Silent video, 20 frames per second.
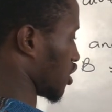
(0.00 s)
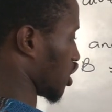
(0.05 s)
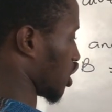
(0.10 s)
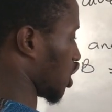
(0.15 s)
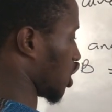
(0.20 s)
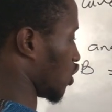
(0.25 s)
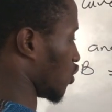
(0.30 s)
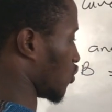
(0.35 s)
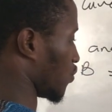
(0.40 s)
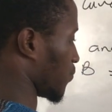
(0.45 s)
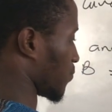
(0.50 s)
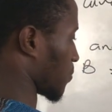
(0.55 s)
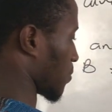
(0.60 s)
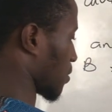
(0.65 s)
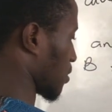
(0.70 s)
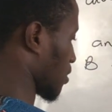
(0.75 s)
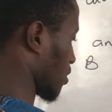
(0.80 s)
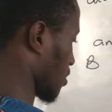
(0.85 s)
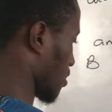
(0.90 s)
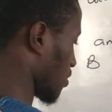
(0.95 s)
Q.
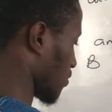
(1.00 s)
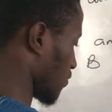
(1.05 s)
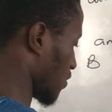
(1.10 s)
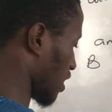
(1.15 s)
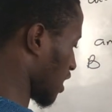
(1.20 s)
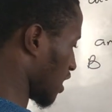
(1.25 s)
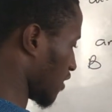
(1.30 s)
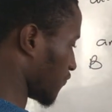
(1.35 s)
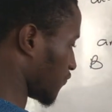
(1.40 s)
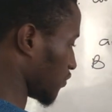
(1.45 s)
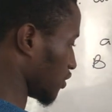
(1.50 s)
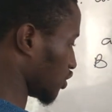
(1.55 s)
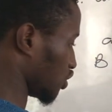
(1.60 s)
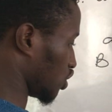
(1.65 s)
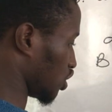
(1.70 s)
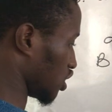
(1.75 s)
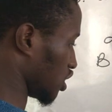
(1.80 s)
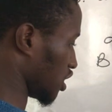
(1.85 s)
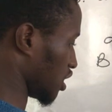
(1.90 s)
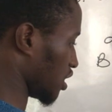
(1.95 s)
We have
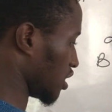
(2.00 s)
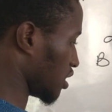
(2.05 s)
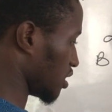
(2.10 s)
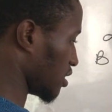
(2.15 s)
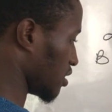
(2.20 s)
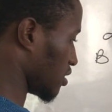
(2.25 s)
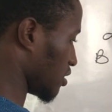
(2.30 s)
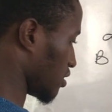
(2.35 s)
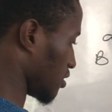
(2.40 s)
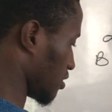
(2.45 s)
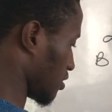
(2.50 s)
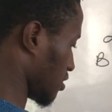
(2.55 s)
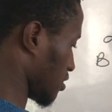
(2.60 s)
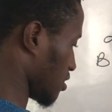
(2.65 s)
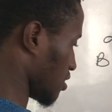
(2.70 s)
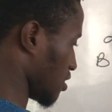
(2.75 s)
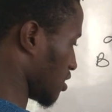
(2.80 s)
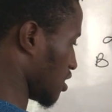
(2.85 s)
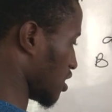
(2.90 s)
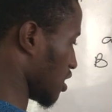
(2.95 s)
G,
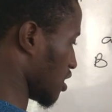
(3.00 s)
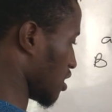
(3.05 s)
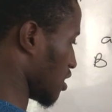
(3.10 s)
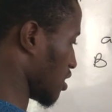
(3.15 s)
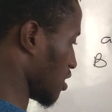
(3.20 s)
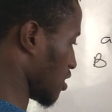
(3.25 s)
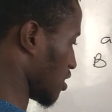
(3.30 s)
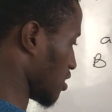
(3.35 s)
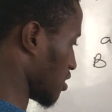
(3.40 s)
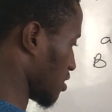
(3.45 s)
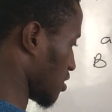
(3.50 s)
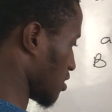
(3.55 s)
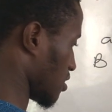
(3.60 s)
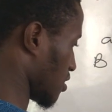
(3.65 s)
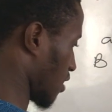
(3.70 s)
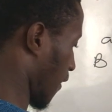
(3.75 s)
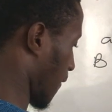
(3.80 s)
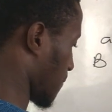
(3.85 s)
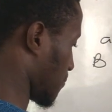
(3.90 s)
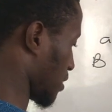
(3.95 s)
K,
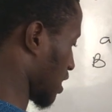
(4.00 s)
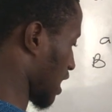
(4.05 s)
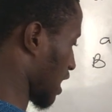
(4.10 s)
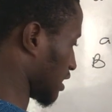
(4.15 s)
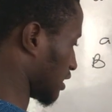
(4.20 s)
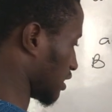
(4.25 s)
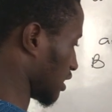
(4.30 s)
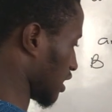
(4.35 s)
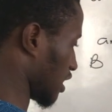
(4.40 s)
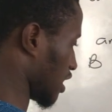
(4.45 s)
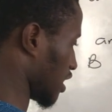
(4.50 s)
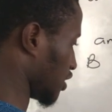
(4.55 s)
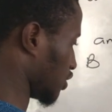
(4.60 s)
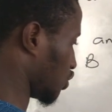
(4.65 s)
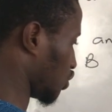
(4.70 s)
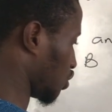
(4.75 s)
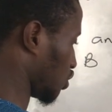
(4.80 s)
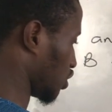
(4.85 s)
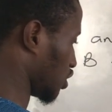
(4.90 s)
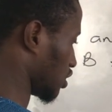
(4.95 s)
plus
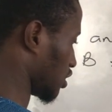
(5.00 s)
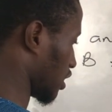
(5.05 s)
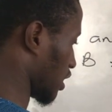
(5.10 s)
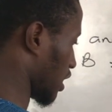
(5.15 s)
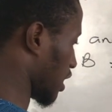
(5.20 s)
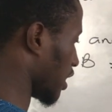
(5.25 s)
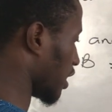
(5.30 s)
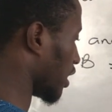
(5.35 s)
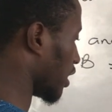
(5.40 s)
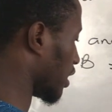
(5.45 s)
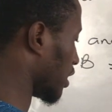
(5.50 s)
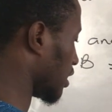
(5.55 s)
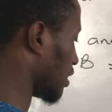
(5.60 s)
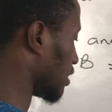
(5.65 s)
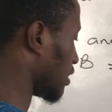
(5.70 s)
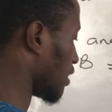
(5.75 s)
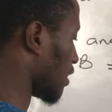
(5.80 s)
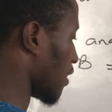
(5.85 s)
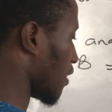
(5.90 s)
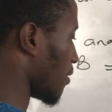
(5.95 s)
H,
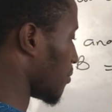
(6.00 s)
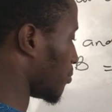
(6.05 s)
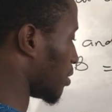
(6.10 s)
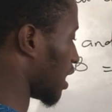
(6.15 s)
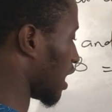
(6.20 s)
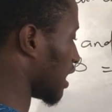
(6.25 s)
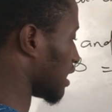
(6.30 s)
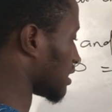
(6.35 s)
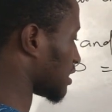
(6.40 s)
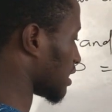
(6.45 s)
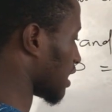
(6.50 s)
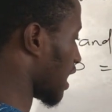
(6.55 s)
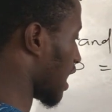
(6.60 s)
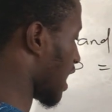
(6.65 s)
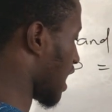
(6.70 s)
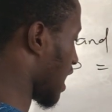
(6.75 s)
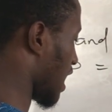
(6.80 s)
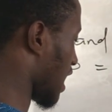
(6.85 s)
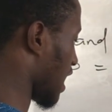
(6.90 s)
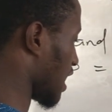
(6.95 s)
and plus
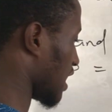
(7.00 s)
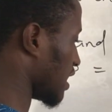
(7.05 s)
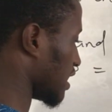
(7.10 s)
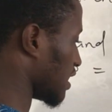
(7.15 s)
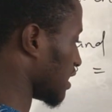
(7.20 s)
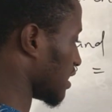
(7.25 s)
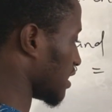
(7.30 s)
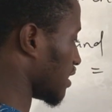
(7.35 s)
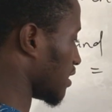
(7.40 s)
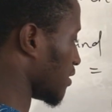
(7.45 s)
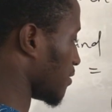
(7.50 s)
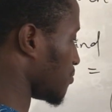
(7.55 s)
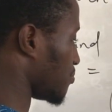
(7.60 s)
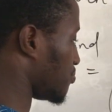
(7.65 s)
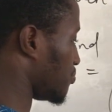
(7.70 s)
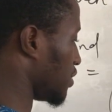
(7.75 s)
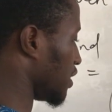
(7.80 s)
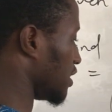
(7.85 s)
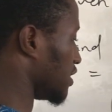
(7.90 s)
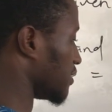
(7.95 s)
I,
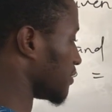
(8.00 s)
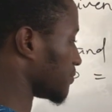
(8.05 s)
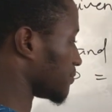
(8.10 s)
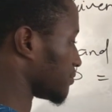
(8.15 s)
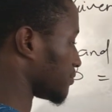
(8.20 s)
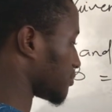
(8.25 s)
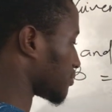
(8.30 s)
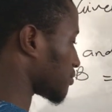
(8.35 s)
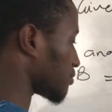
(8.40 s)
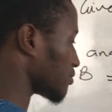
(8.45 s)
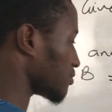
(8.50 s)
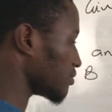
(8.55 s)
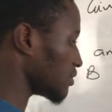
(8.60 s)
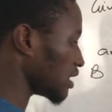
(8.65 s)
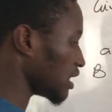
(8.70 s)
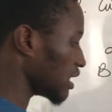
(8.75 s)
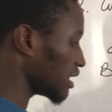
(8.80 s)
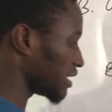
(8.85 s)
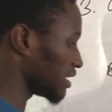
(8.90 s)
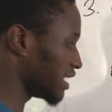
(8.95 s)
P.
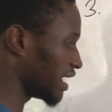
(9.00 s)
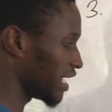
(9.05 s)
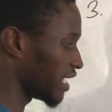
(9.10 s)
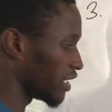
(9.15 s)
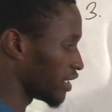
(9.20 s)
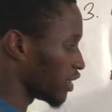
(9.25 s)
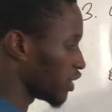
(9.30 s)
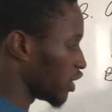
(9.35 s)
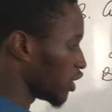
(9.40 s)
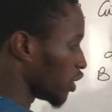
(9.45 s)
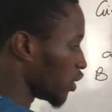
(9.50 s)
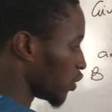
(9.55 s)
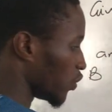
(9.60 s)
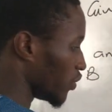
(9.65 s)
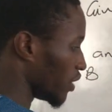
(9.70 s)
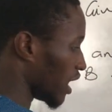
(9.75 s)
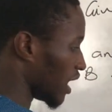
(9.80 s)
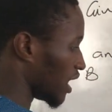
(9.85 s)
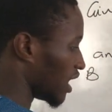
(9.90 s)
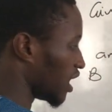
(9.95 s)
Then
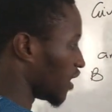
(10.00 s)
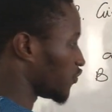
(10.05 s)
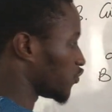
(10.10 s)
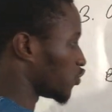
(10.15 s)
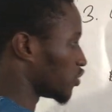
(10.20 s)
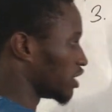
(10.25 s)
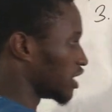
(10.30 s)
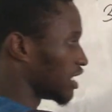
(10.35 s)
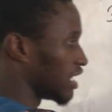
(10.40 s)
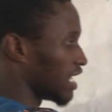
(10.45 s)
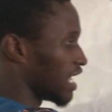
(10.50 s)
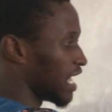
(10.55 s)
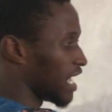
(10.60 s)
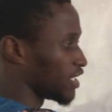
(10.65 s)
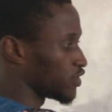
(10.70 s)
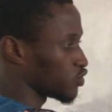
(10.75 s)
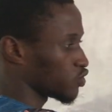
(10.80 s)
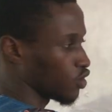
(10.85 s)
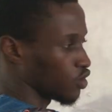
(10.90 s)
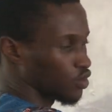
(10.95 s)
we are left with the
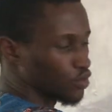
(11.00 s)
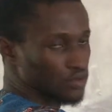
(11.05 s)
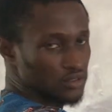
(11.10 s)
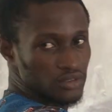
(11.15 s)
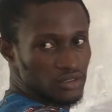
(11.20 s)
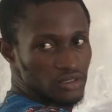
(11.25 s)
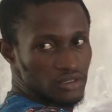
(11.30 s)
last column.